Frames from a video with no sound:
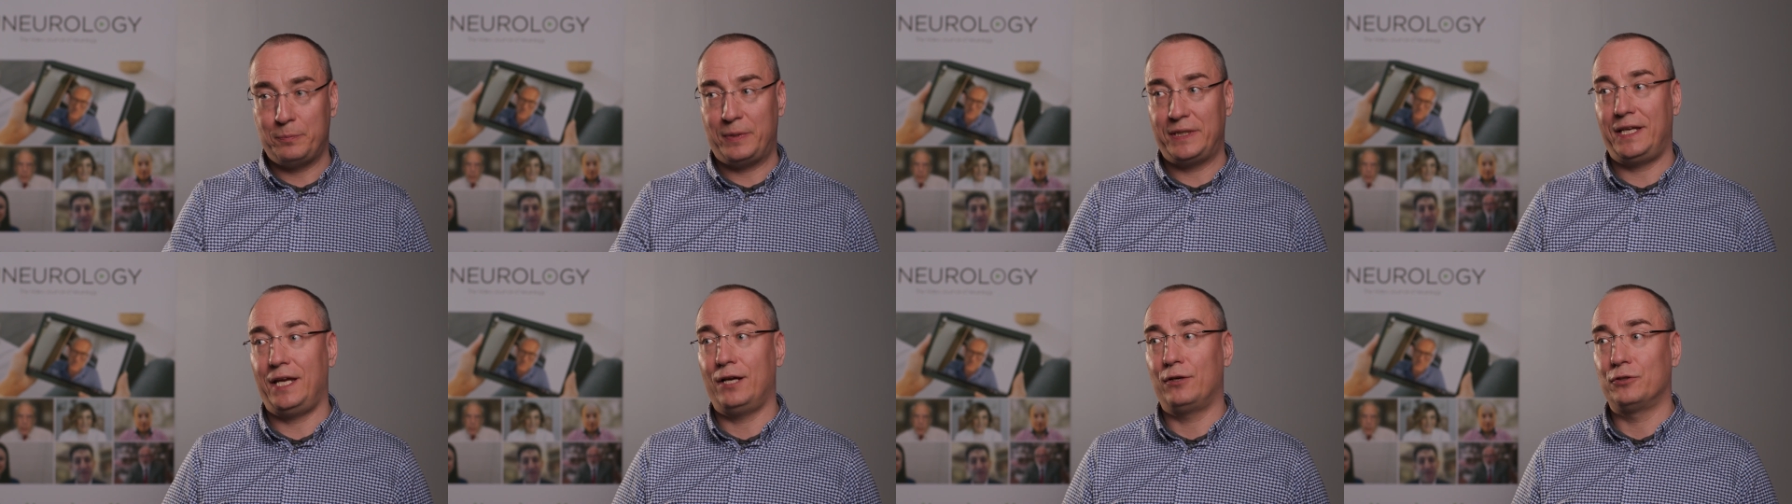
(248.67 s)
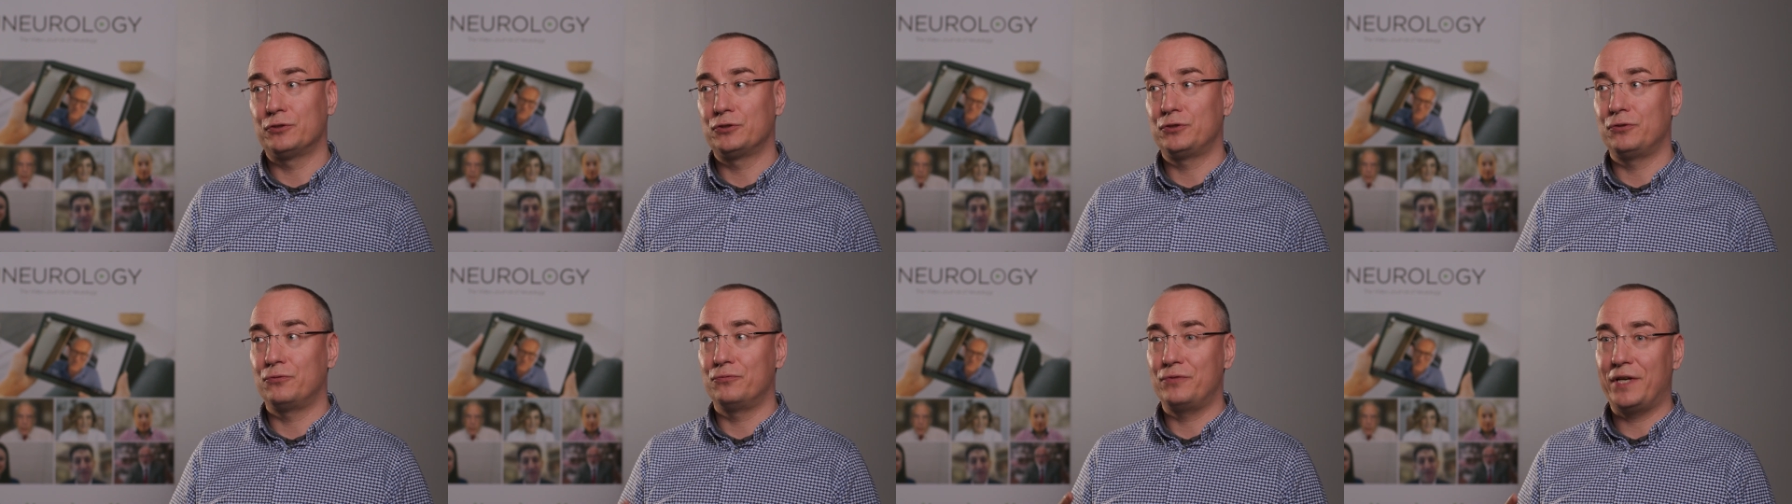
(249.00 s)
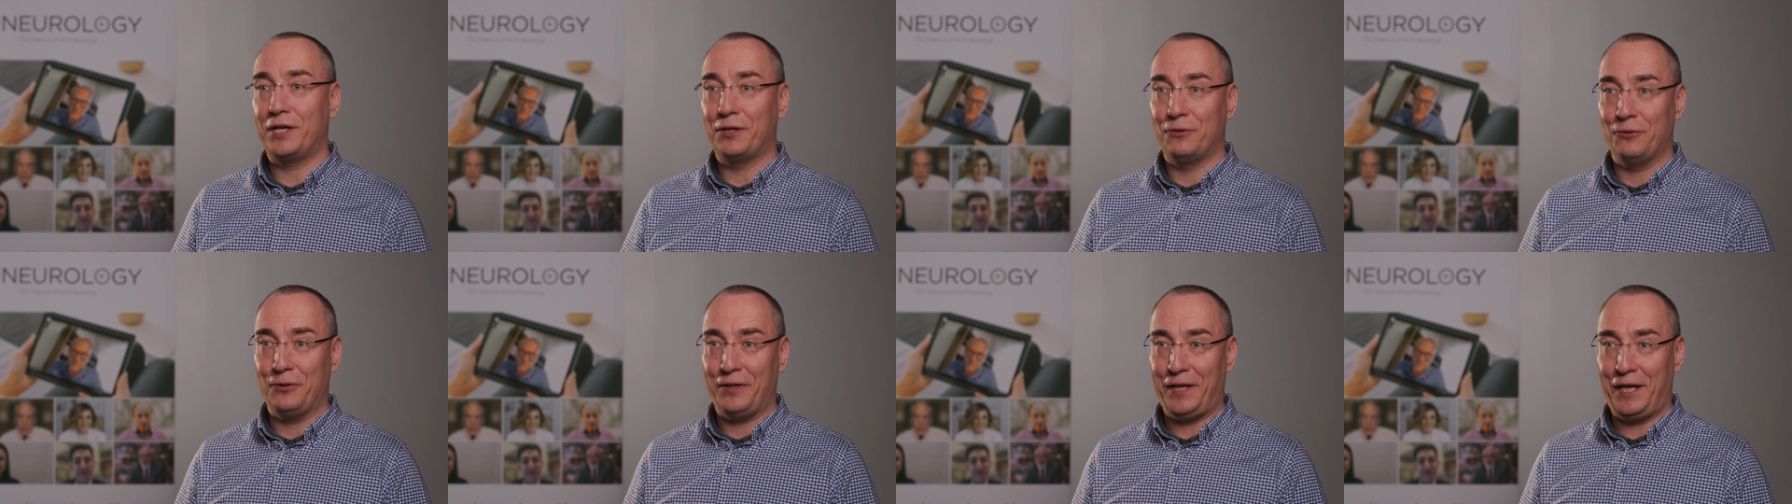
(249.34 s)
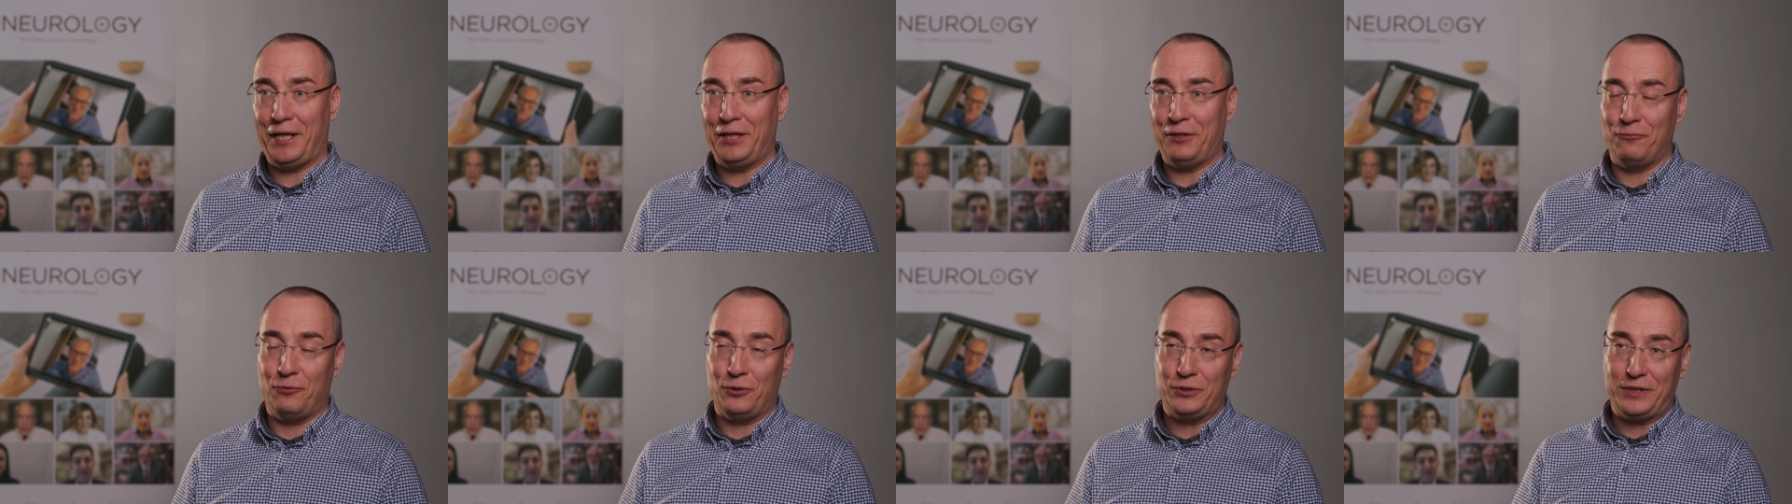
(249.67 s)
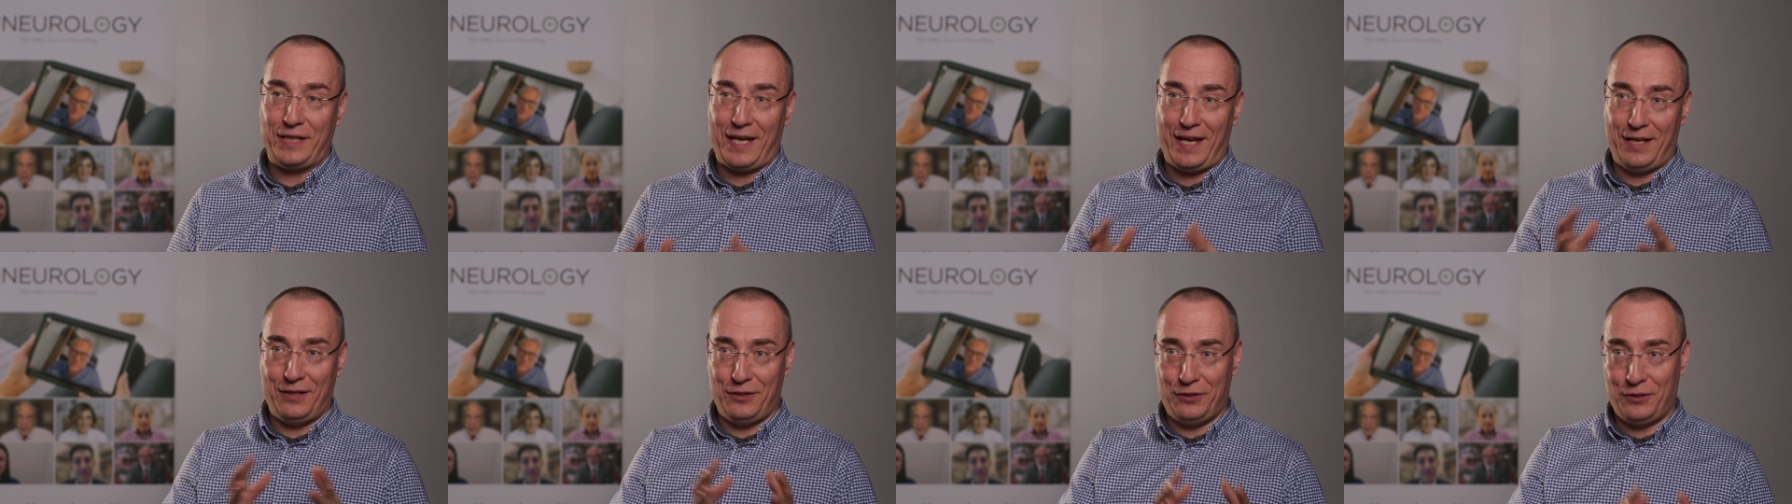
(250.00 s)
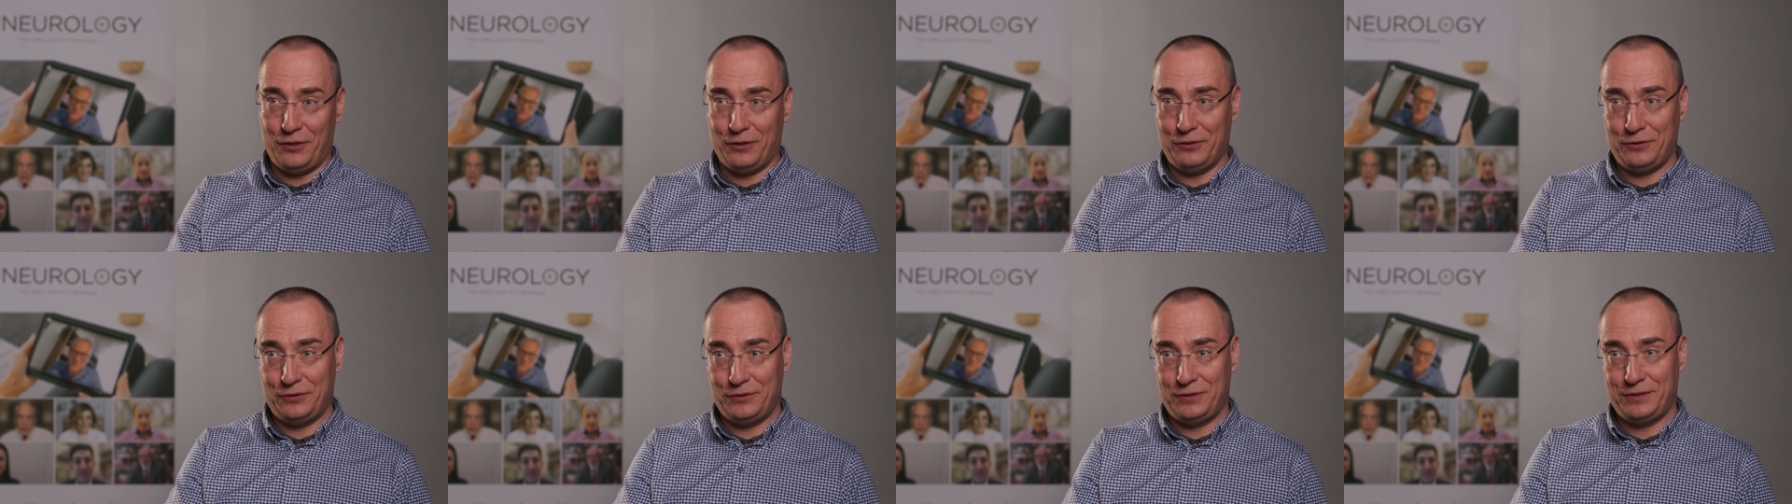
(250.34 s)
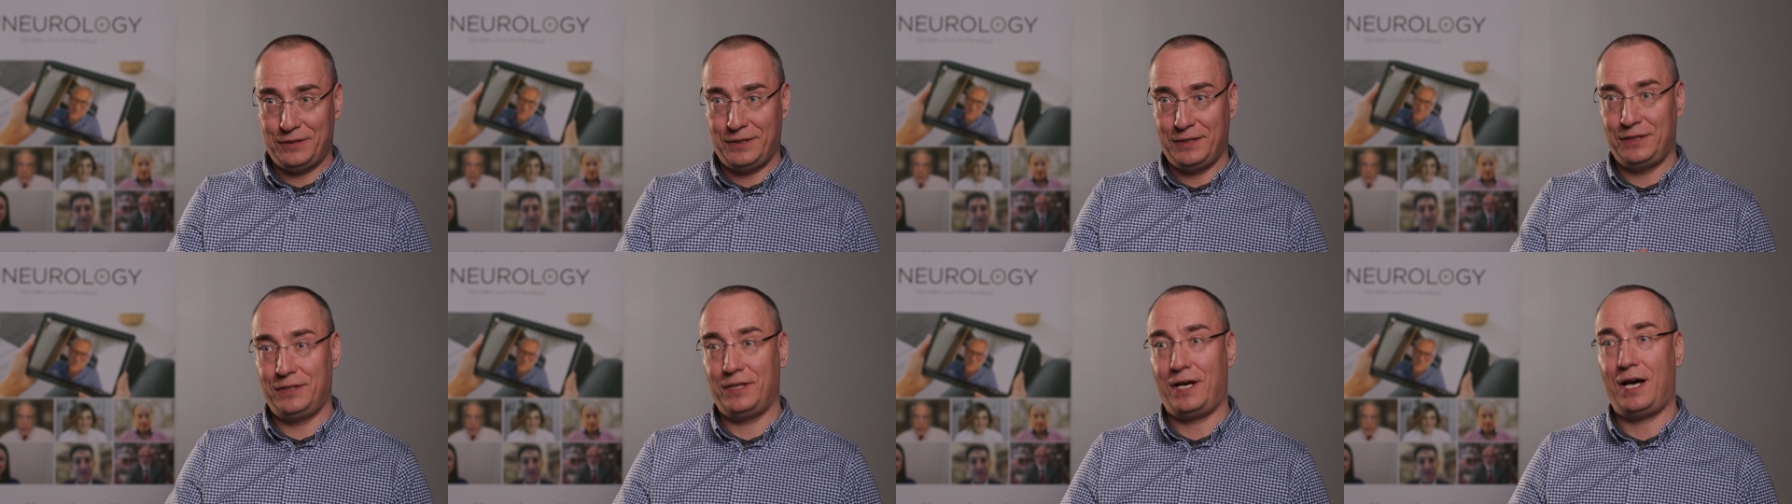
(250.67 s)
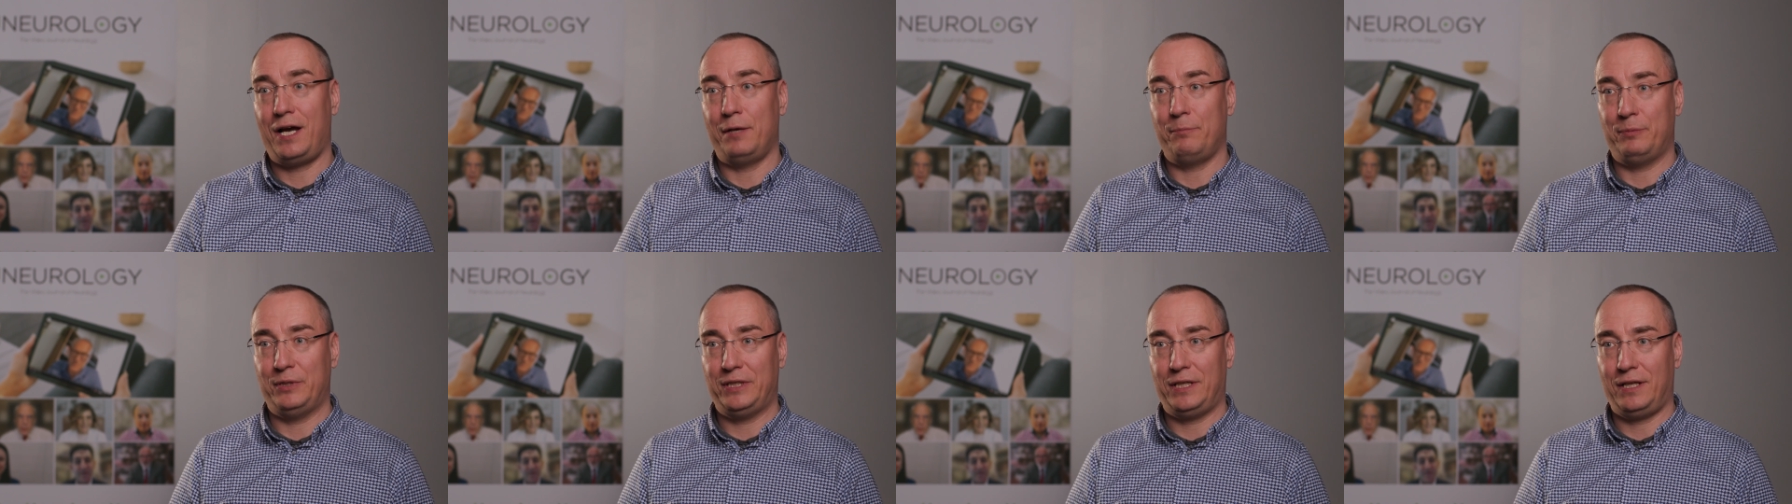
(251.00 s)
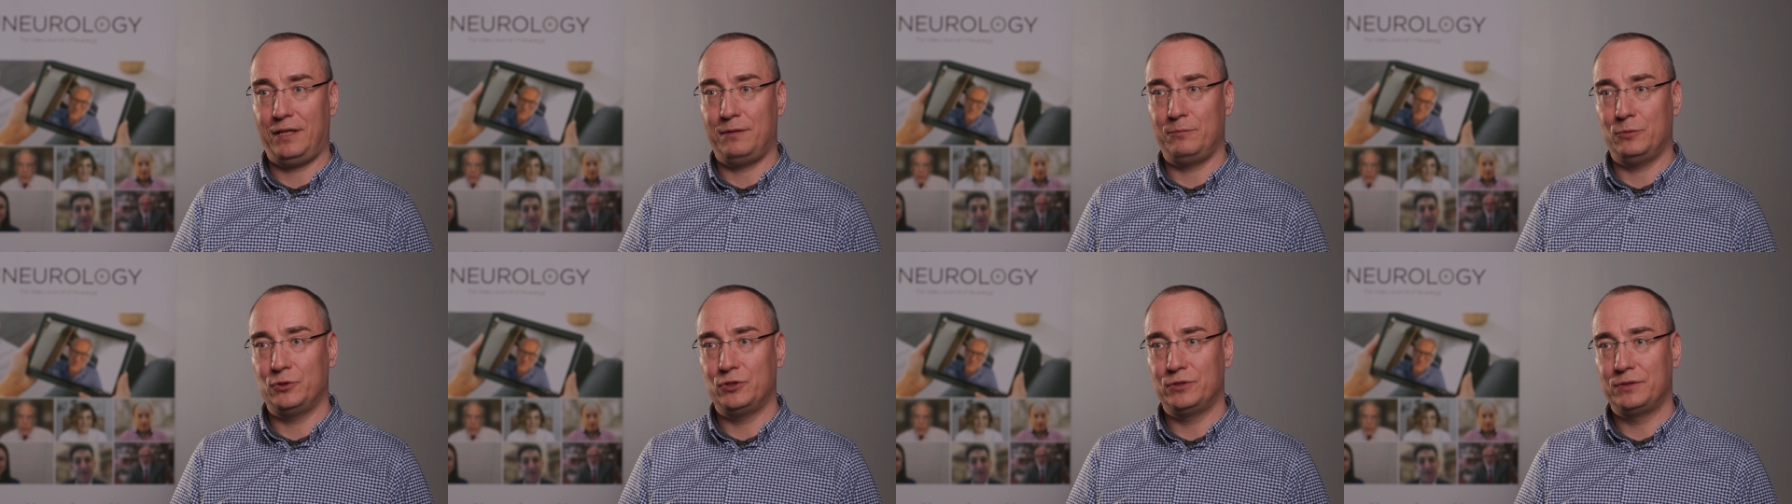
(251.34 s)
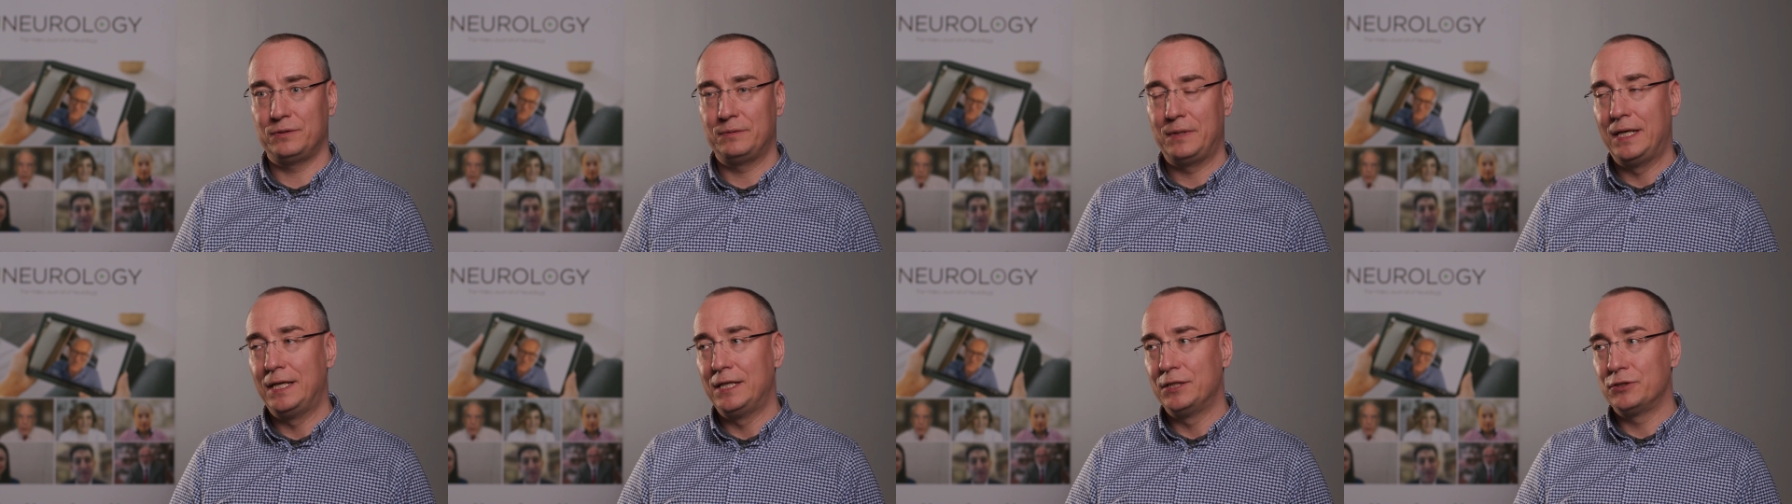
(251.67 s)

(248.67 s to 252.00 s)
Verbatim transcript: but they also regulate what enters the hypothalamus.